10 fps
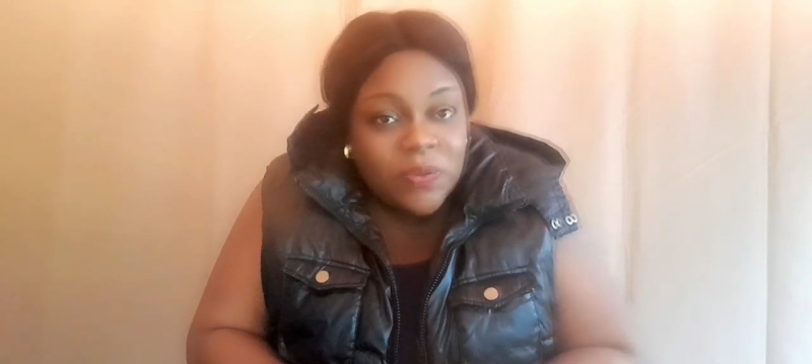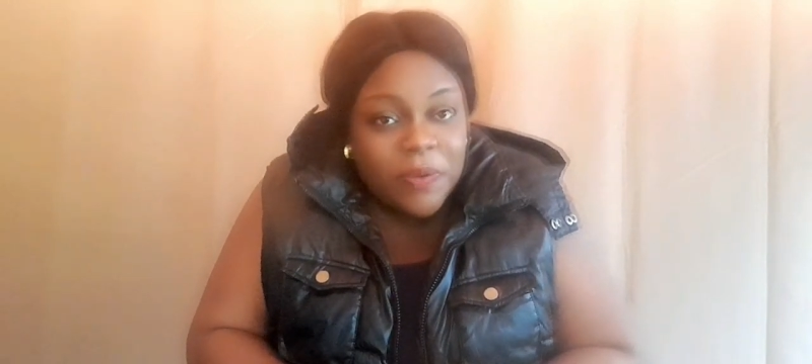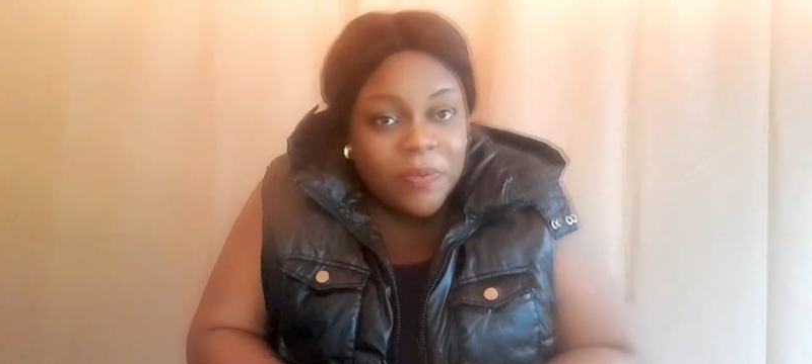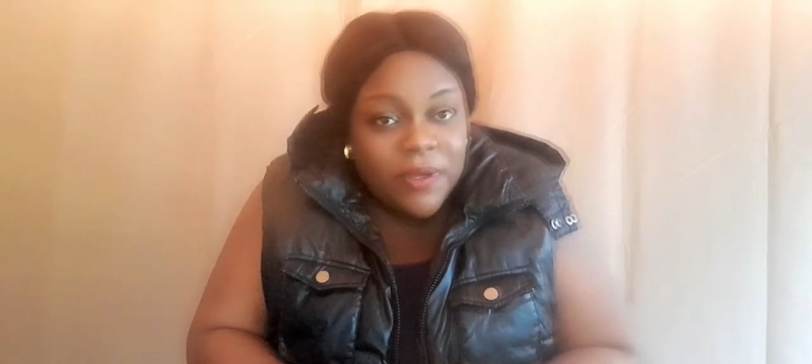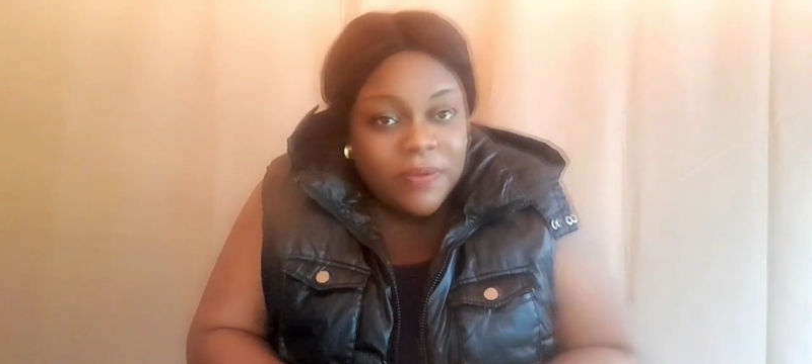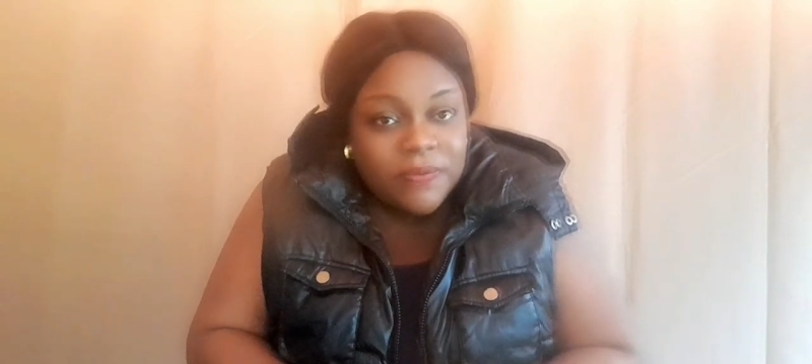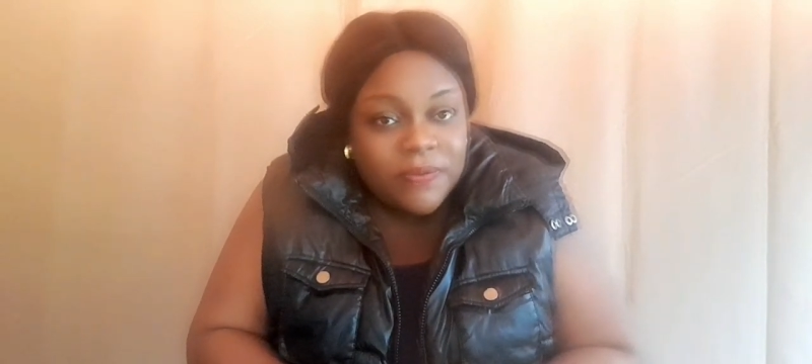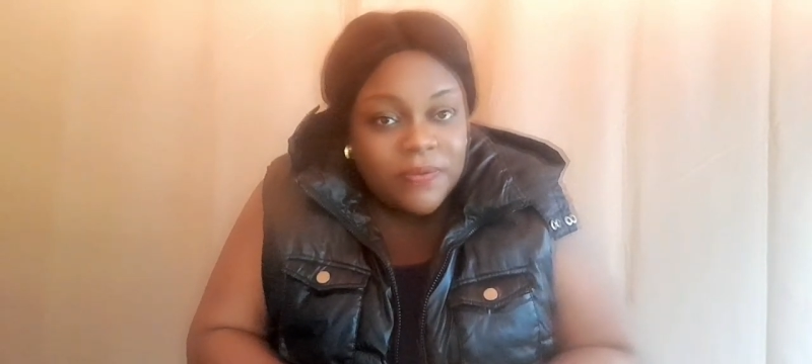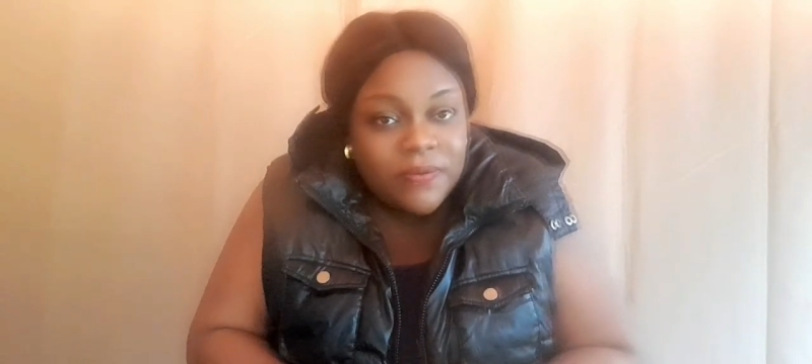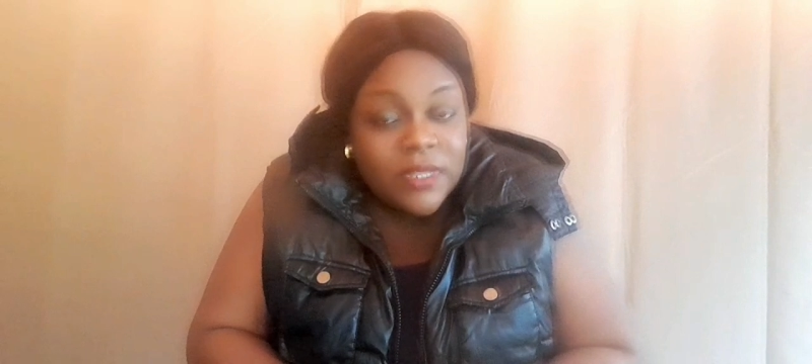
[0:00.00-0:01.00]
pepper,
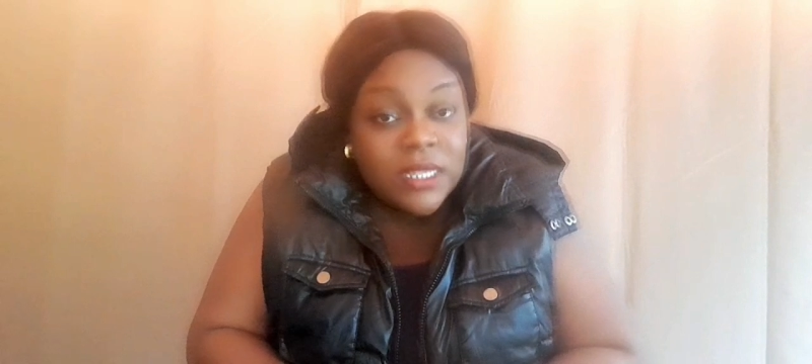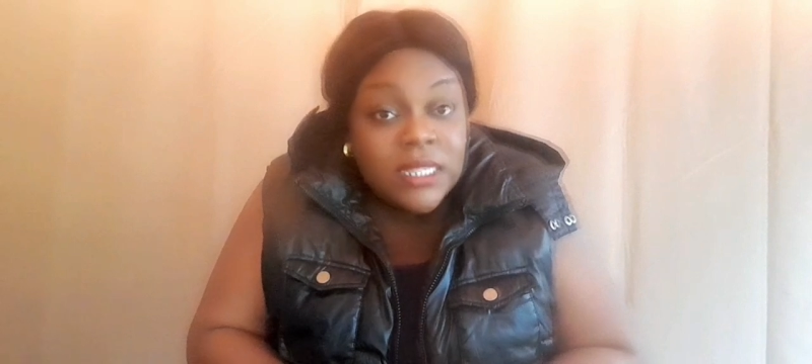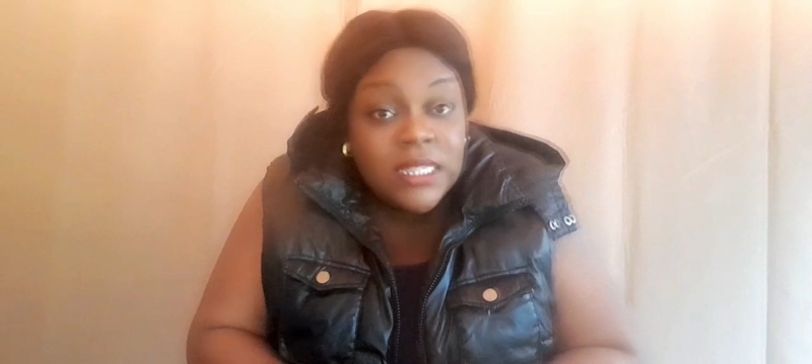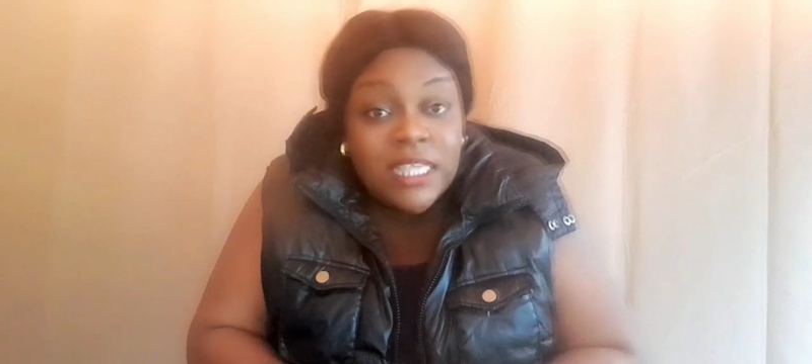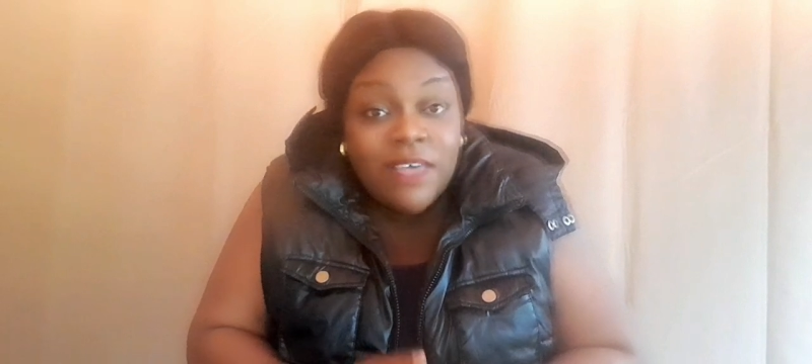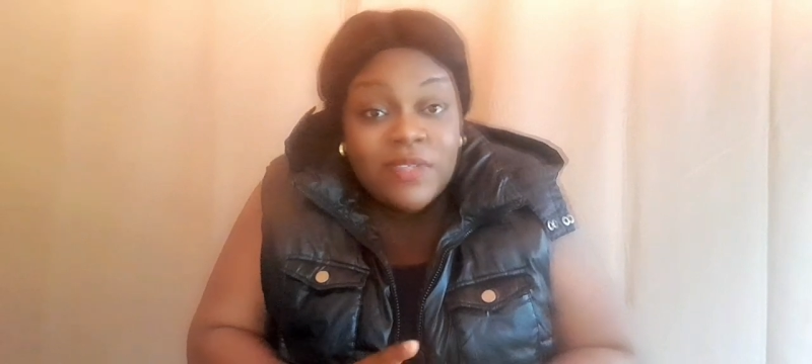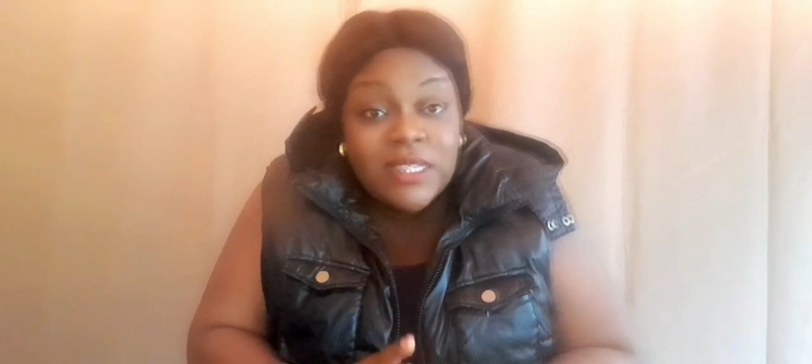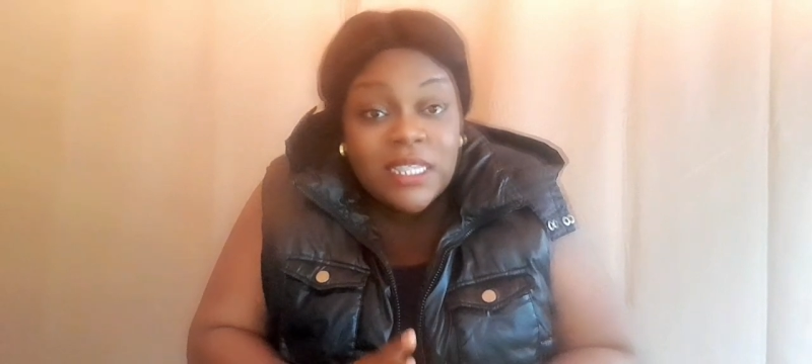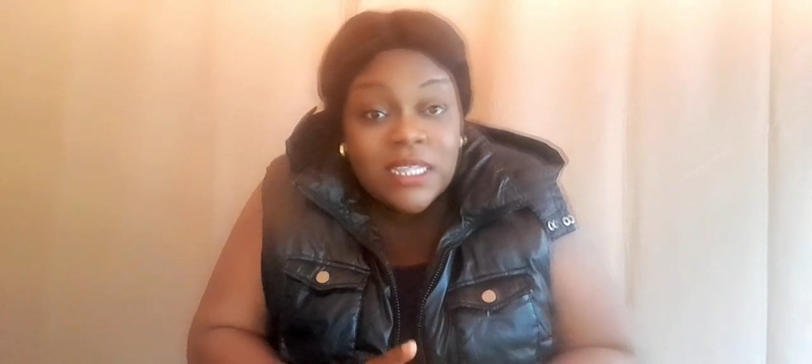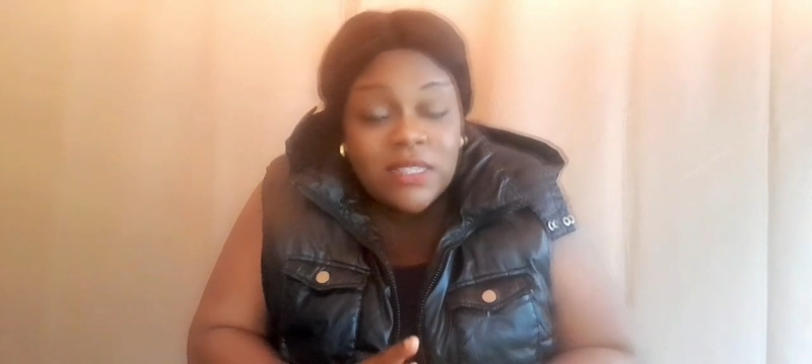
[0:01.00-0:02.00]
seven
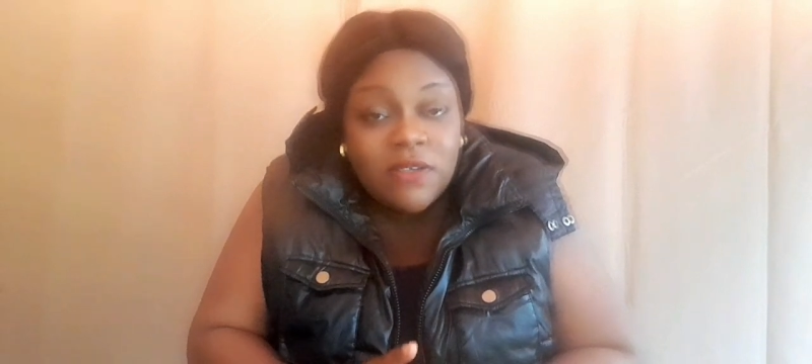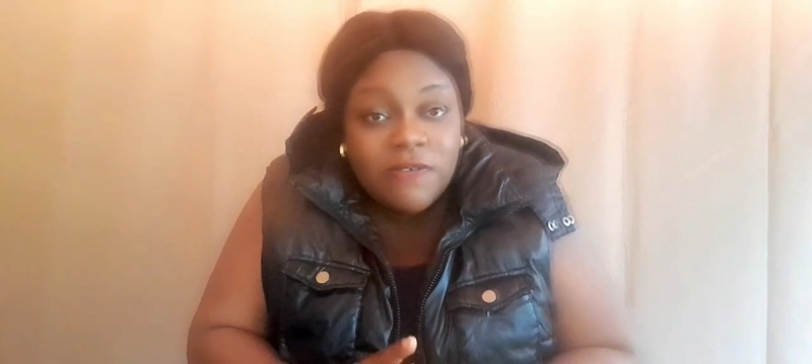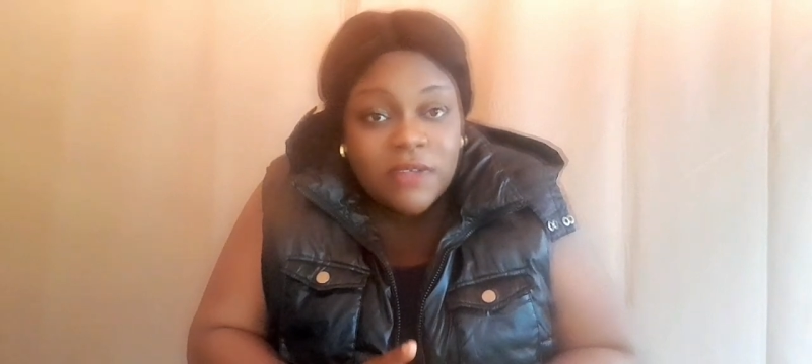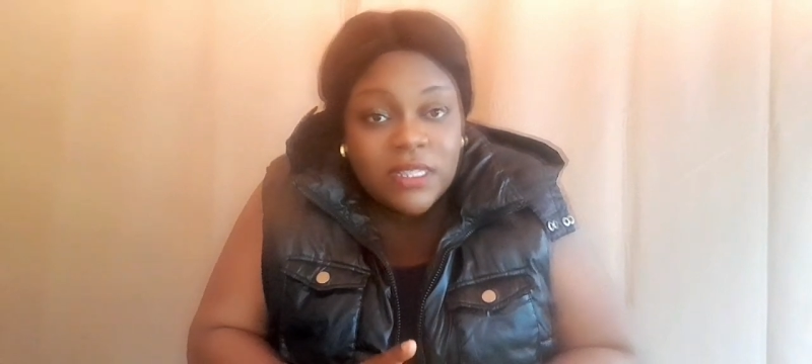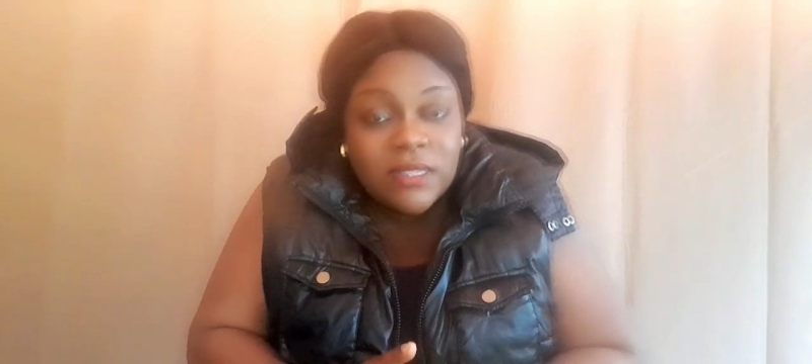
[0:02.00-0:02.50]
seeds of it.